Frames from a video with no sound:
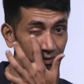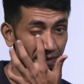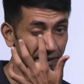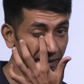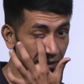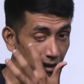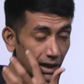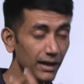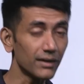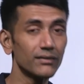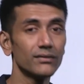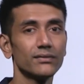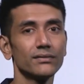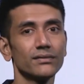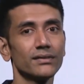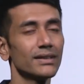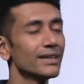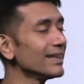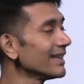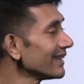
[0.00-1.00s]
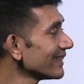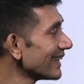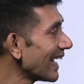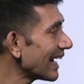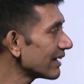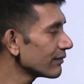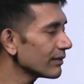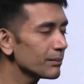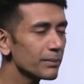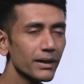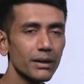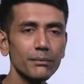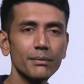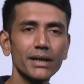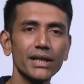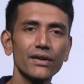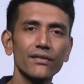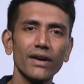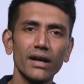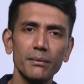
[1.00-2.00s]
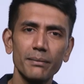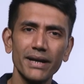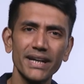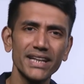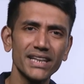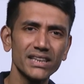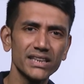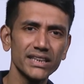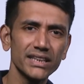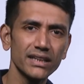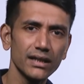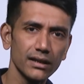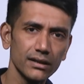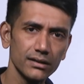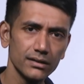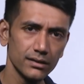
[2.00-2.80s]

theta. That will become dy by d theta.